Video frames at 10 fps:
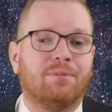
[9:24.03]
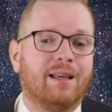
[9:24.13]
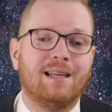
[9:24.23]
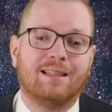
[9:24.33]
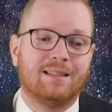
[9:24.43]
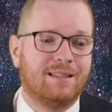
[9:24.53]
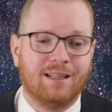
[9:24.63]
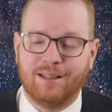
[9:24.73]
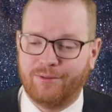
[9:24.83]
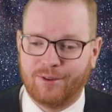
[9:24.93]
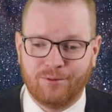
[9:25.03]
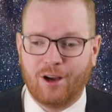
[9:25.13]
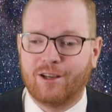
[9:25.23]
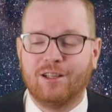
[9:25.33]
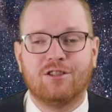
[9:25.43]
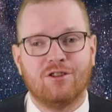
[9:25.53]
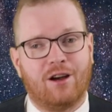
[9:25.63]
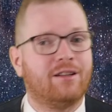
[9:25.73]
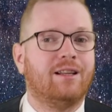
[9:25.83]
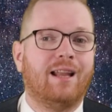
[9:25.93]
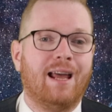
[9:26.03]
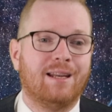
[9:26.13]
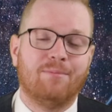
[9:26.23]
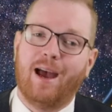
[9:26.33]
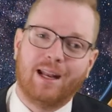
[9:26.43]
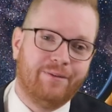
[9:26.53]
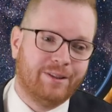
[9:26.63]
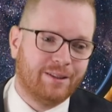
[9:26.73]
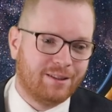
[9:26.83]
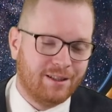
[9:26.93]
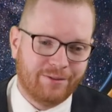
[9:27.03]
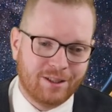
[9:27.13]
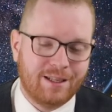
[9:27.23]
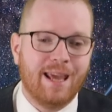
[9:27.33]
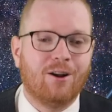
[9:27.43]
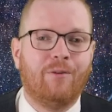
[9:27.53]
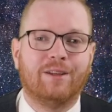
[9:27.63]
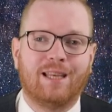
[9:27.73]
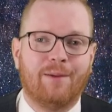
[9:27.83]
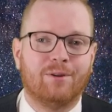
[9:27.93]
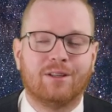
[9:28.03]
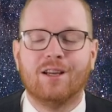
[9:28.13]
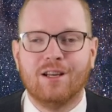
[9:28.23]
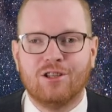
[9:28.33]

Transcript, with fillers: in place that said if the rocket is not on the landing pad, if, it, if the takeoff has happened,